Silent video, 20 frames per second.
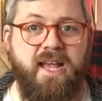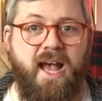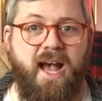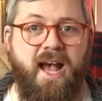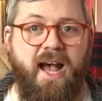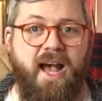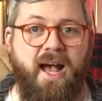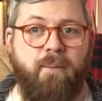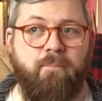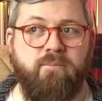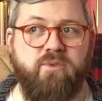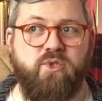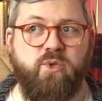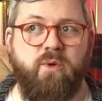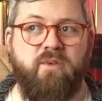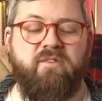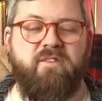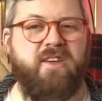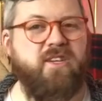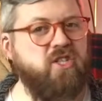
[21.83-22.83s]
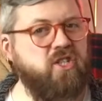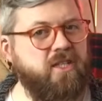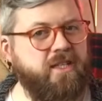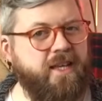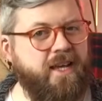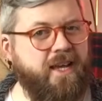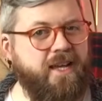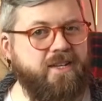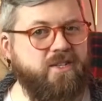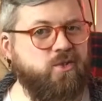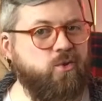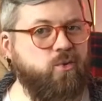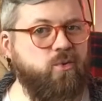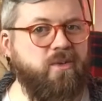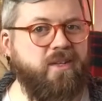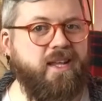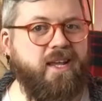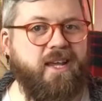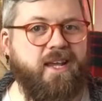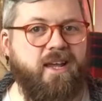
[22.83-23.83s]
Um, so officially it's
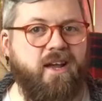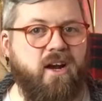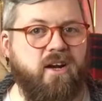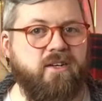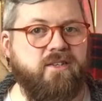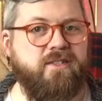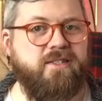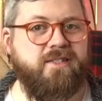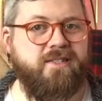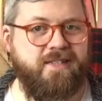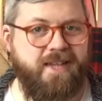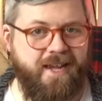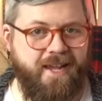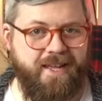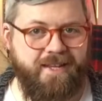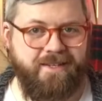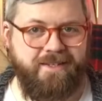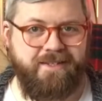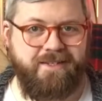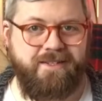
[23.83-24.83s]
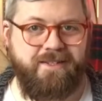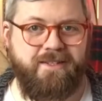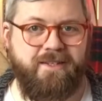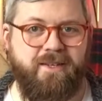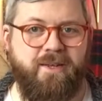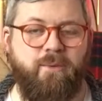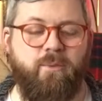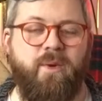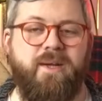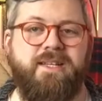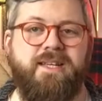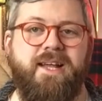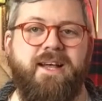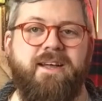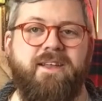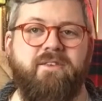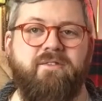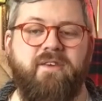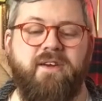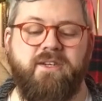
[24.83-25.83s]
only our second wedding
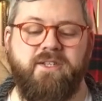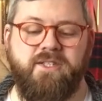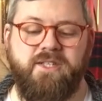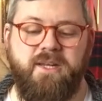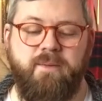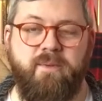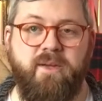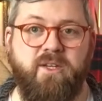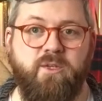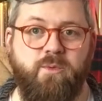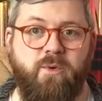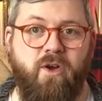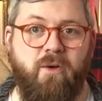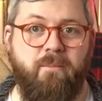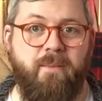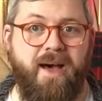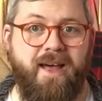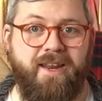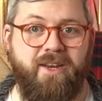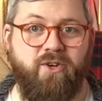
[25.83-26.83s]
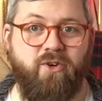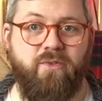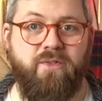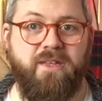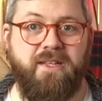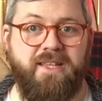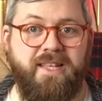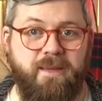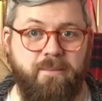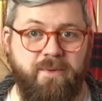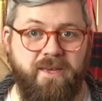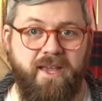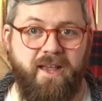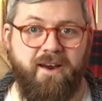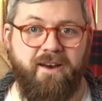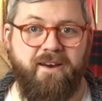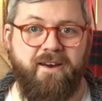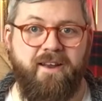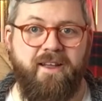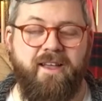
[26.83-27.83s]
anniversary because we got married on the leap
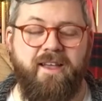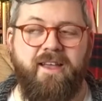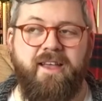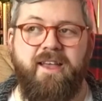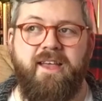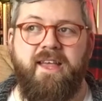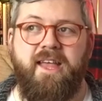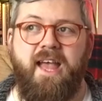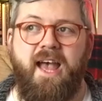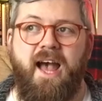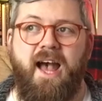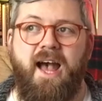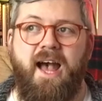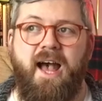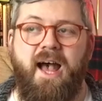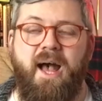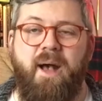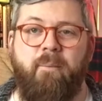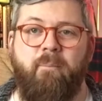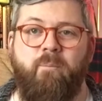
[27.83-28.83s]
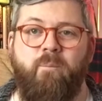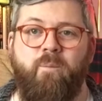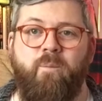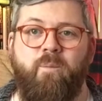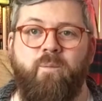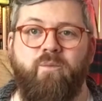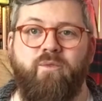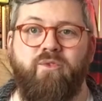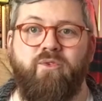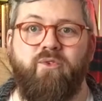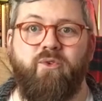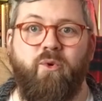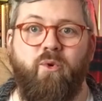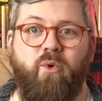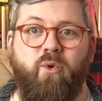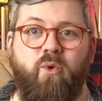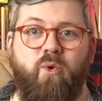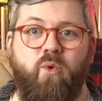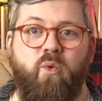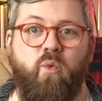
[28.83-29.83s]
year. Um,
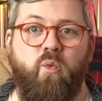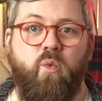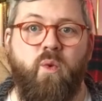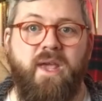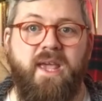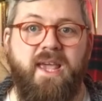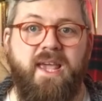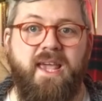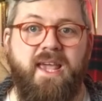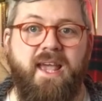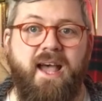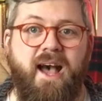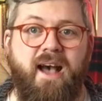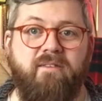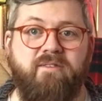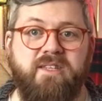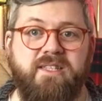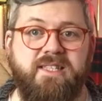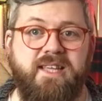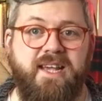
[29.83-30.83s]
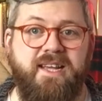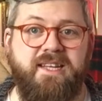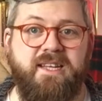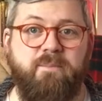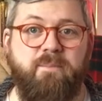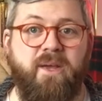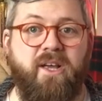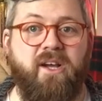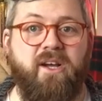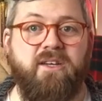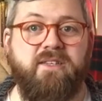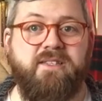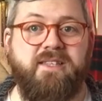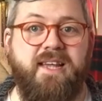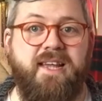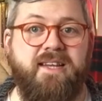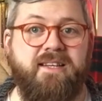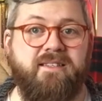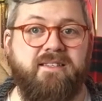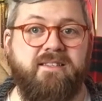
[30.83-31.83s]
so we have decided because
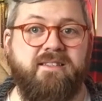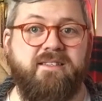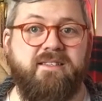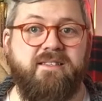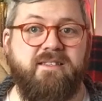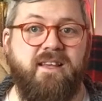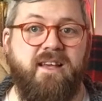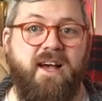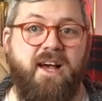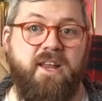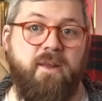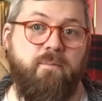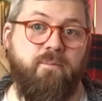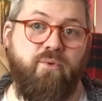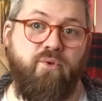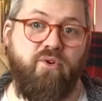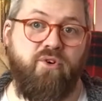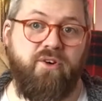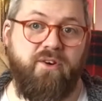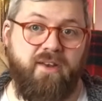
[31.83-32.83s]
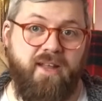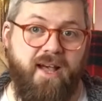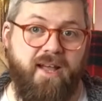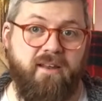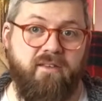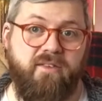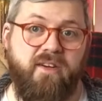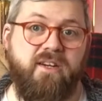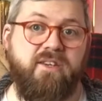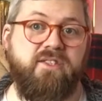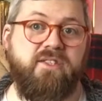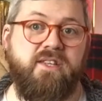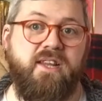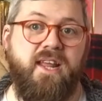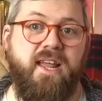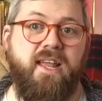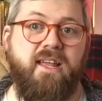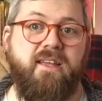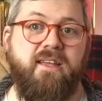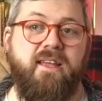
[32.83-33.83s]
it's an important
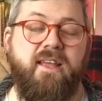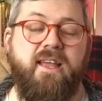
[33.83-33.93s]
anniversary,